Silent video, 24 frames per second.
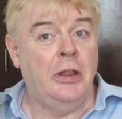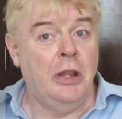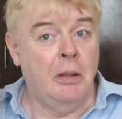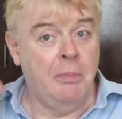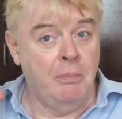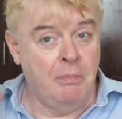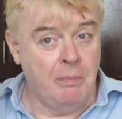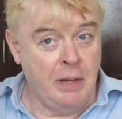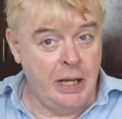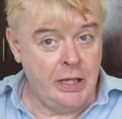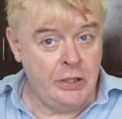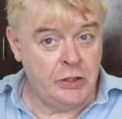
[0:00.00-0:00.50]
the
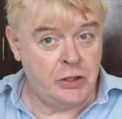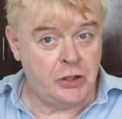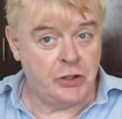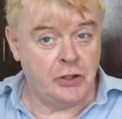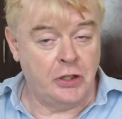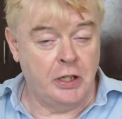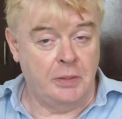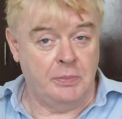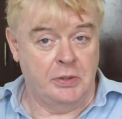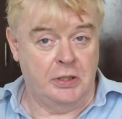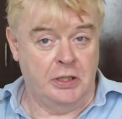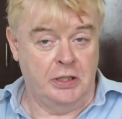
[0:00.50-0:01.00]

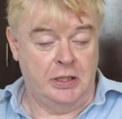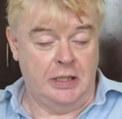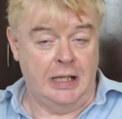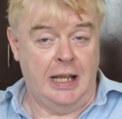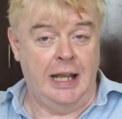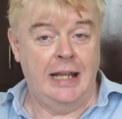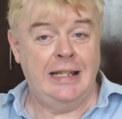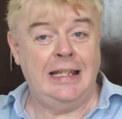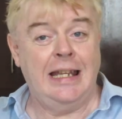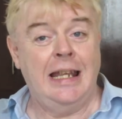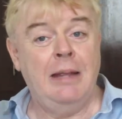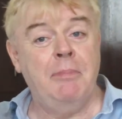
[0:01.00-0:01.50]
mainstream
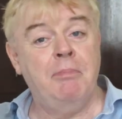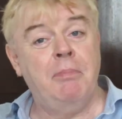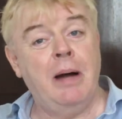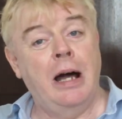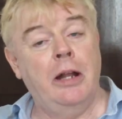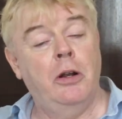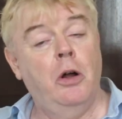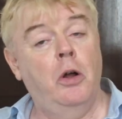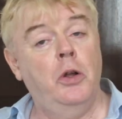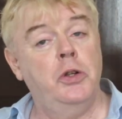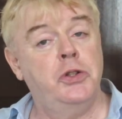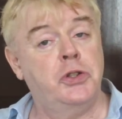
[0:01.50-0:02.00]
society,
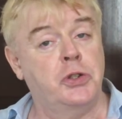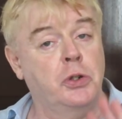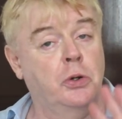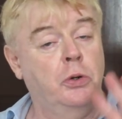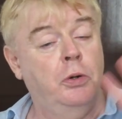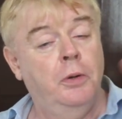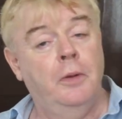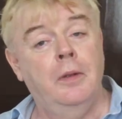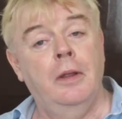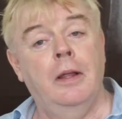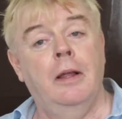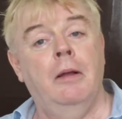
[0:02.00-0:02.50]
but
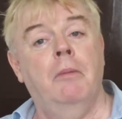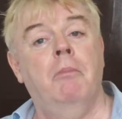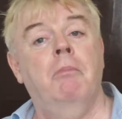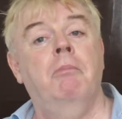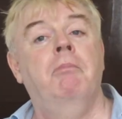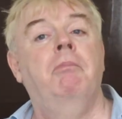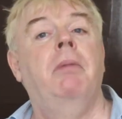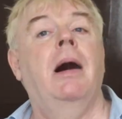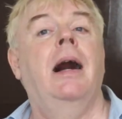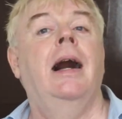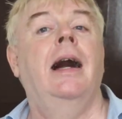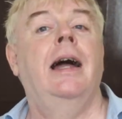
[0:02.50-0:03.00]
also
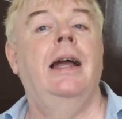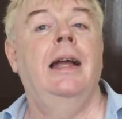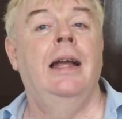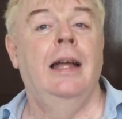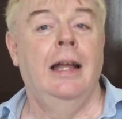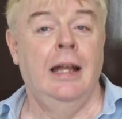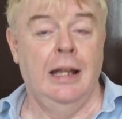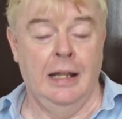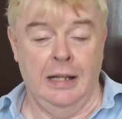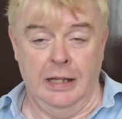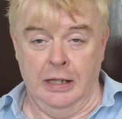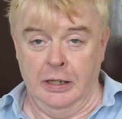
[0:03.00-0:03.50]
by
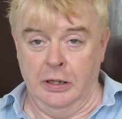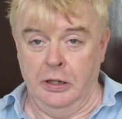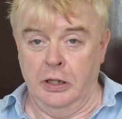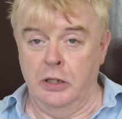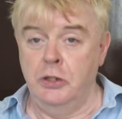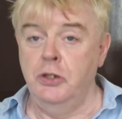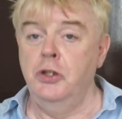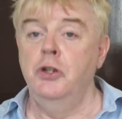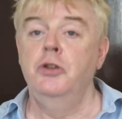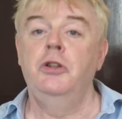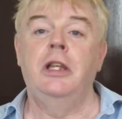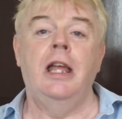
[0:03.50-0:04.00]

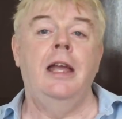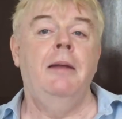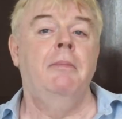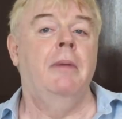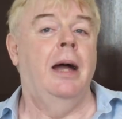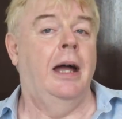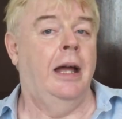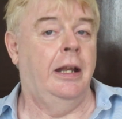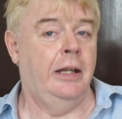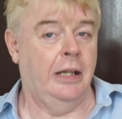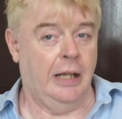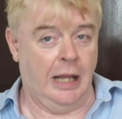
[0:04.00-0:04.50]
the new gay
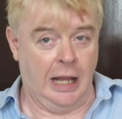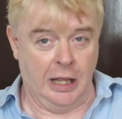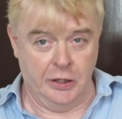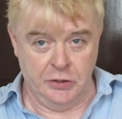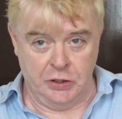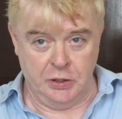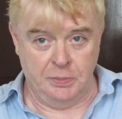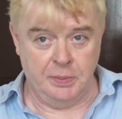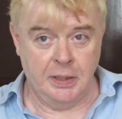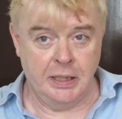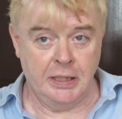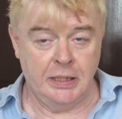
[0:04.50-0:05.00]
man
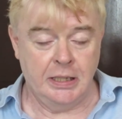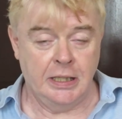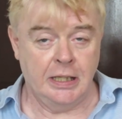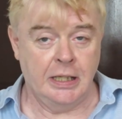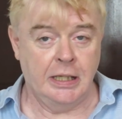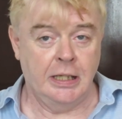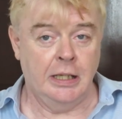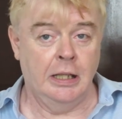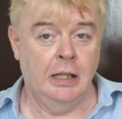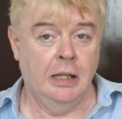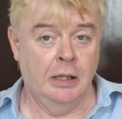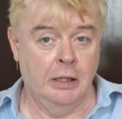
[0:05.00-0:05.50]

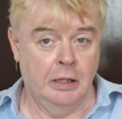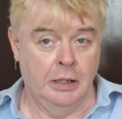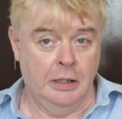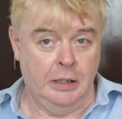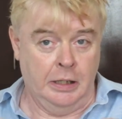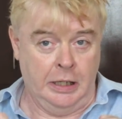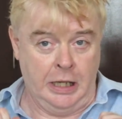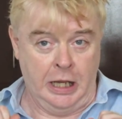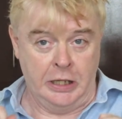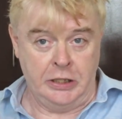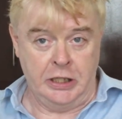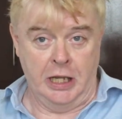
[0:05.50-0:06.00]
LGBT
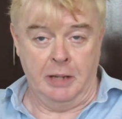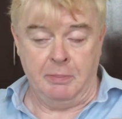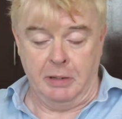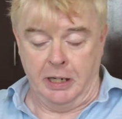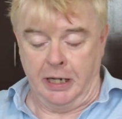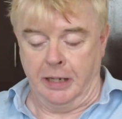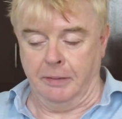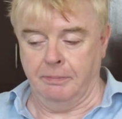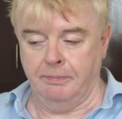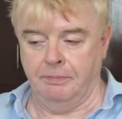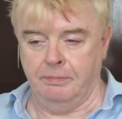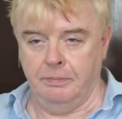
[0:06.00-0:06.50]

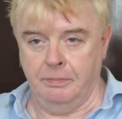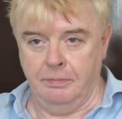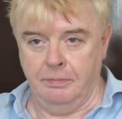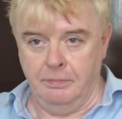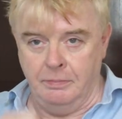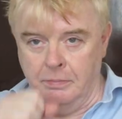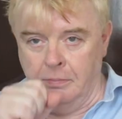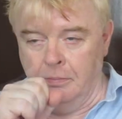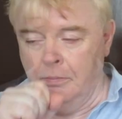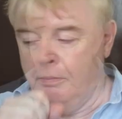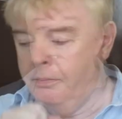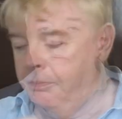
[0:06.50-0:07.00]
hegemony.
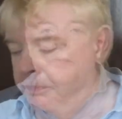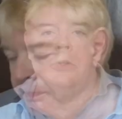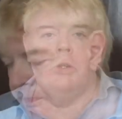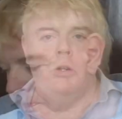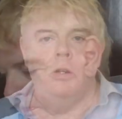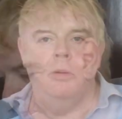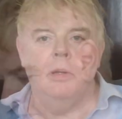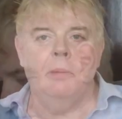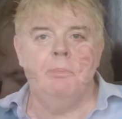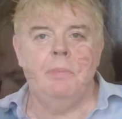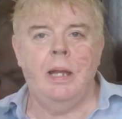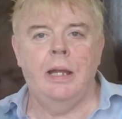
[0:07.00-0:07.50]

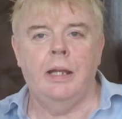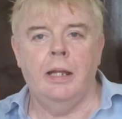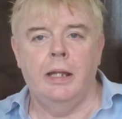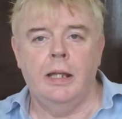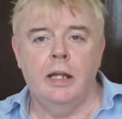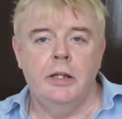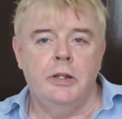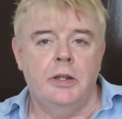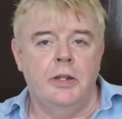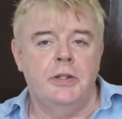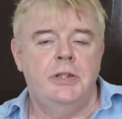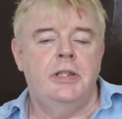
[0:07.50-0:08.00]
We will get back
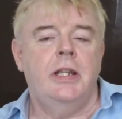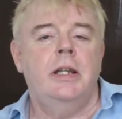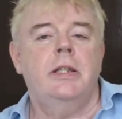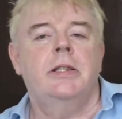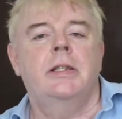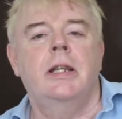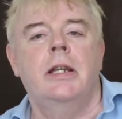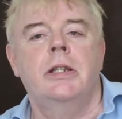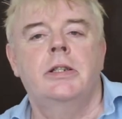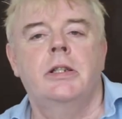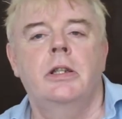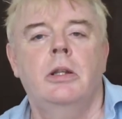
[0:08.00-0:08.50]
again to the
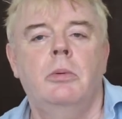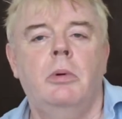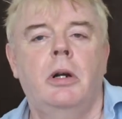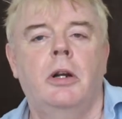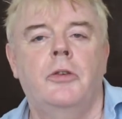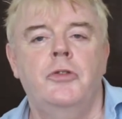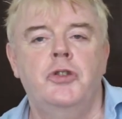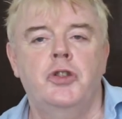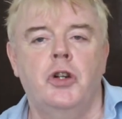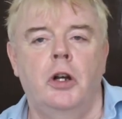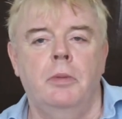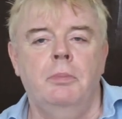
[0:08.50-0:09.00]
60s and the work
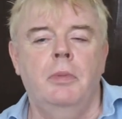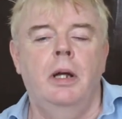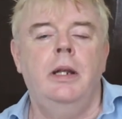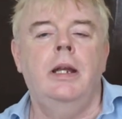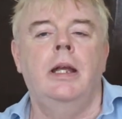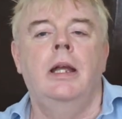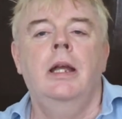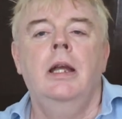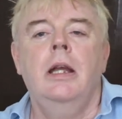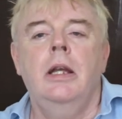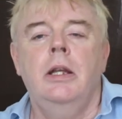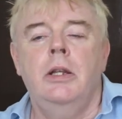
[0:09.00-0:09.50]
with John
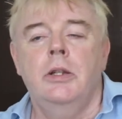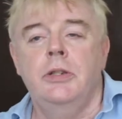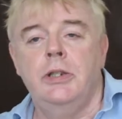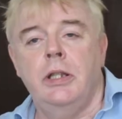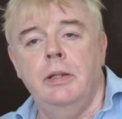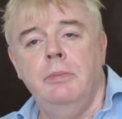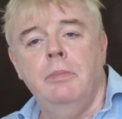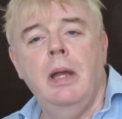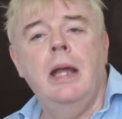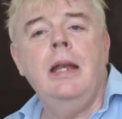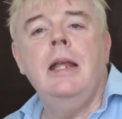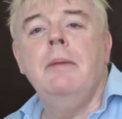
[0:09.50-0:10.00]
Money. You'll
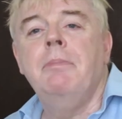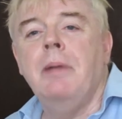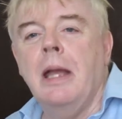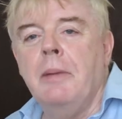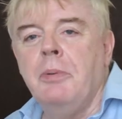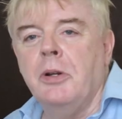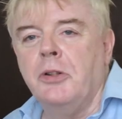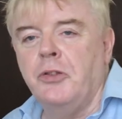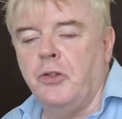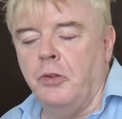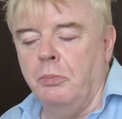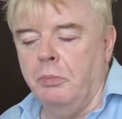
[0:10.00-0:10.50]
see many
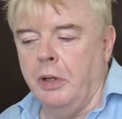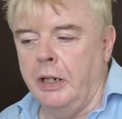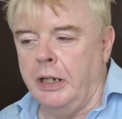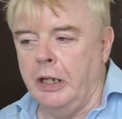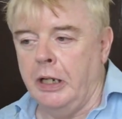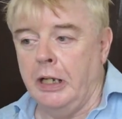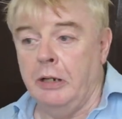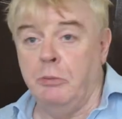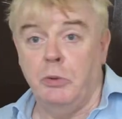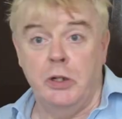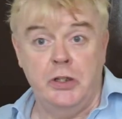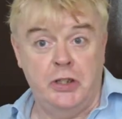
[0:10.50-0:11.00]
papers from
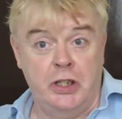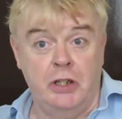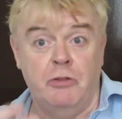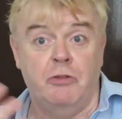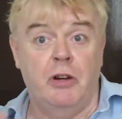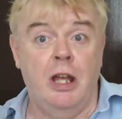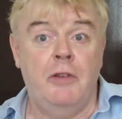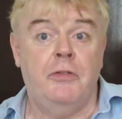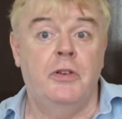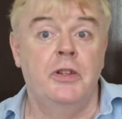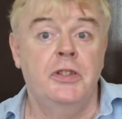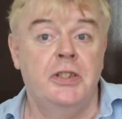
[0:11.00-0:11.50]
Money in which he
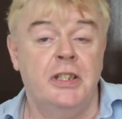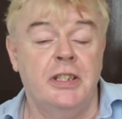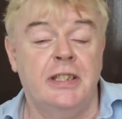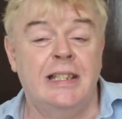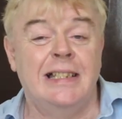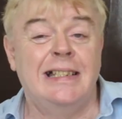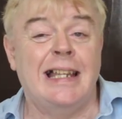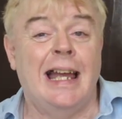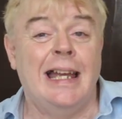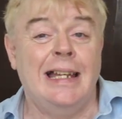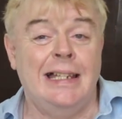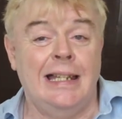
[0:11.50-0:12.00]
references
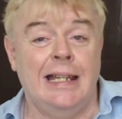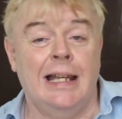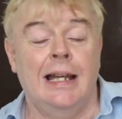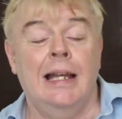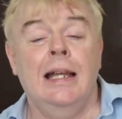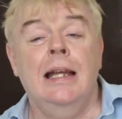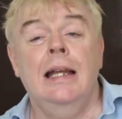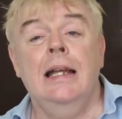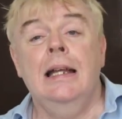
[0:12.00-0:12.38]
this idea